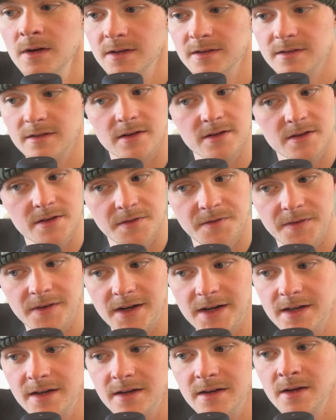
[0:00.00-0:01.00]
It's hard to
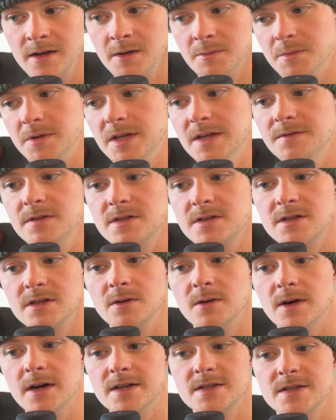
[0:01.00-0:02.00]
find, but even
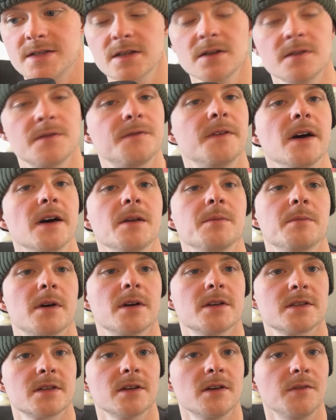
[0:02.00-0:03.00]
so, I still find
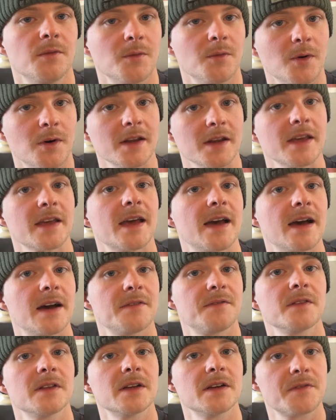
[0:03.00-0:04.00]
myself wanting
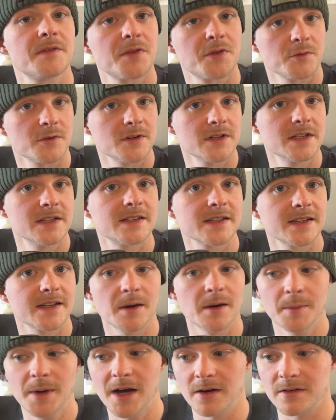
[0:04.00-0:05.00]
Half-Life 3 to
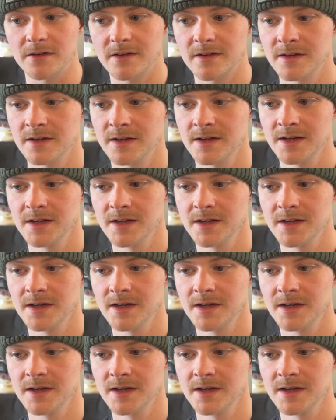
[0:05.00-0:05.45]
come out.